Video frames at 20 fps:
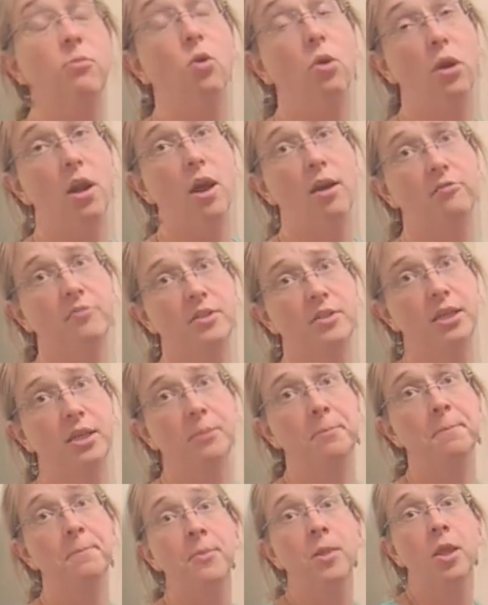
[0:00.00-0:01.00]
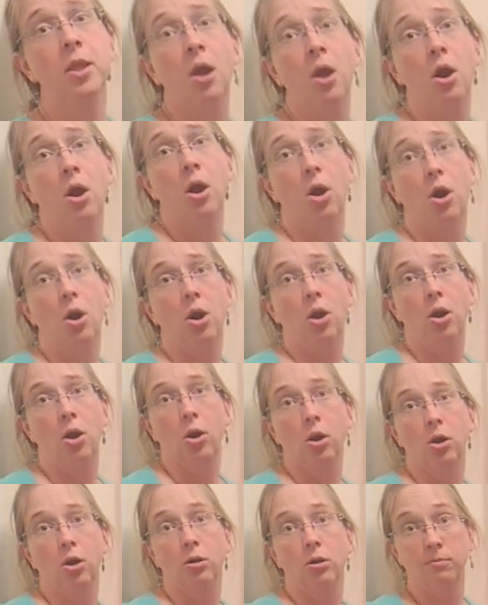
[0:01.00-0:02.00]
more often
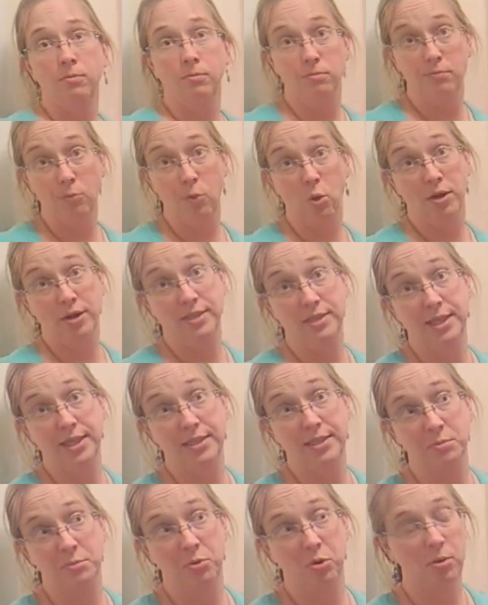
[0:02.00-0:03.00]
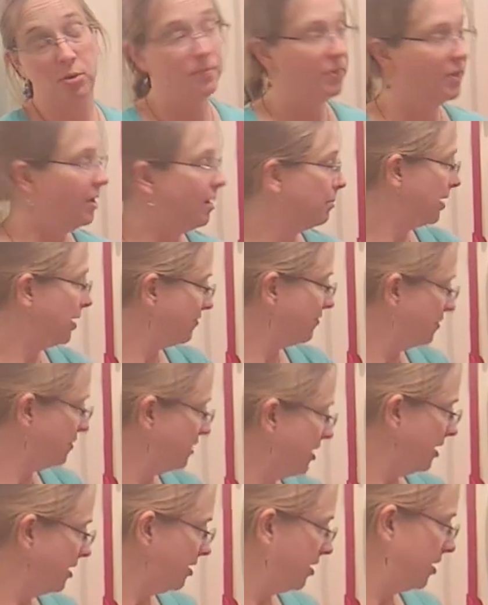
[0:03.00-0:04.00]
are more accessible. But
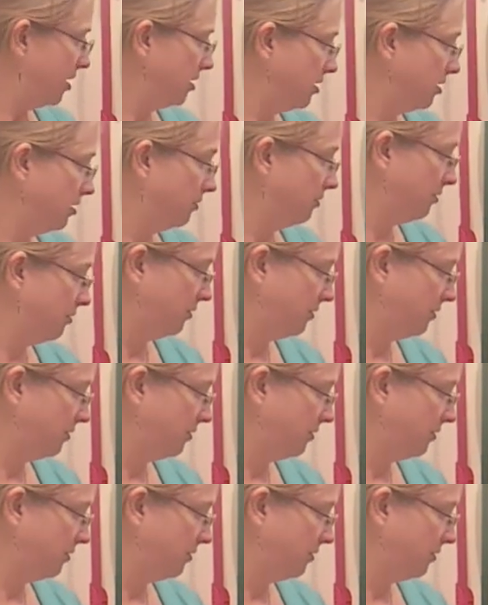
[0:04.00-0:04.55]
everything in here